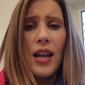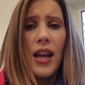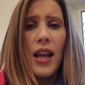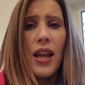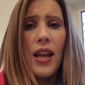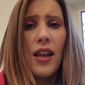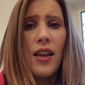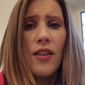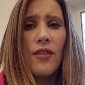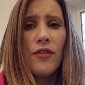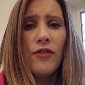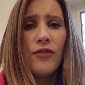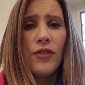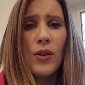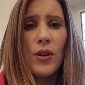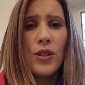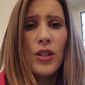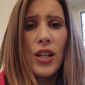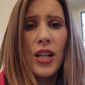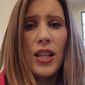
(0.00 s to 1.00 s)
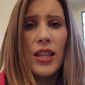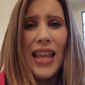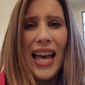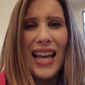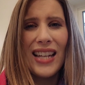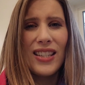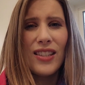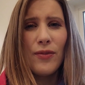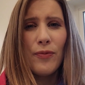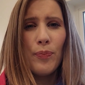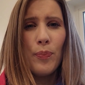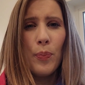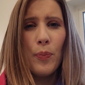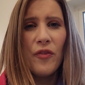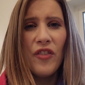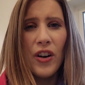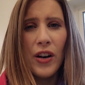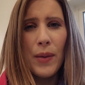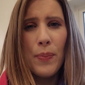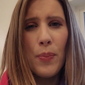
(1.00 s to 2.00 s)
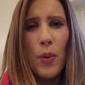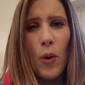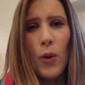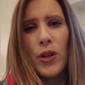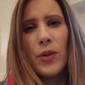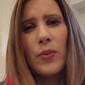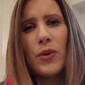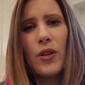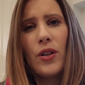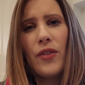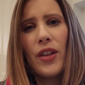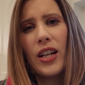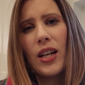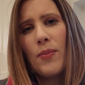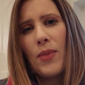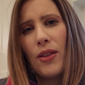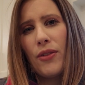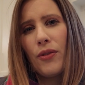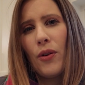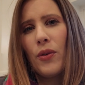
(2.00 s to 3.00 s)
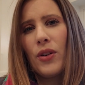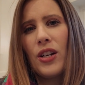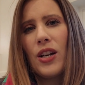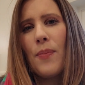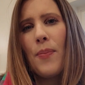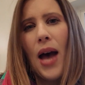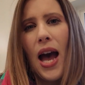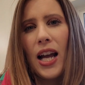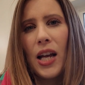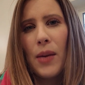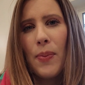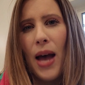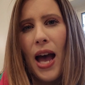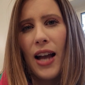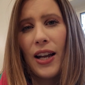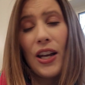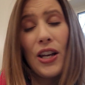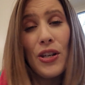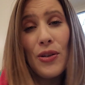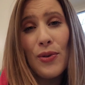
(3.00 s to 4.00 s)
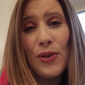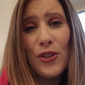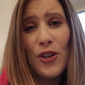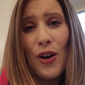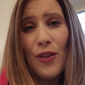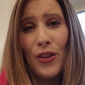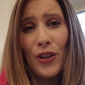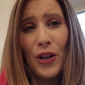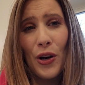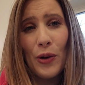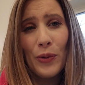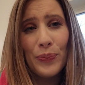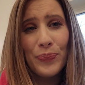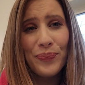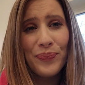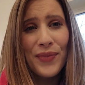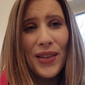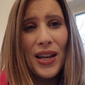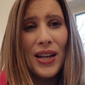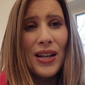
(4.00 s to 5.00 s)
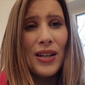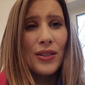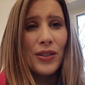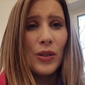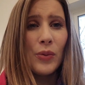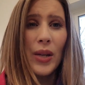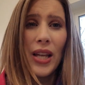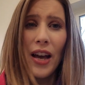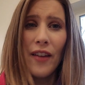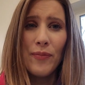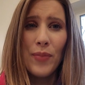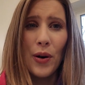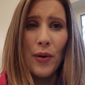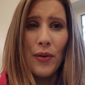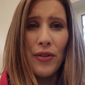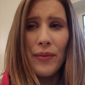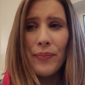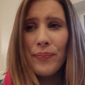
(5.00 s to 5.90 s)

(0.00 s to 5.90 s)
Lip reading: a version that's very portable that can be thrown in a backpack and used on the go. So we have both.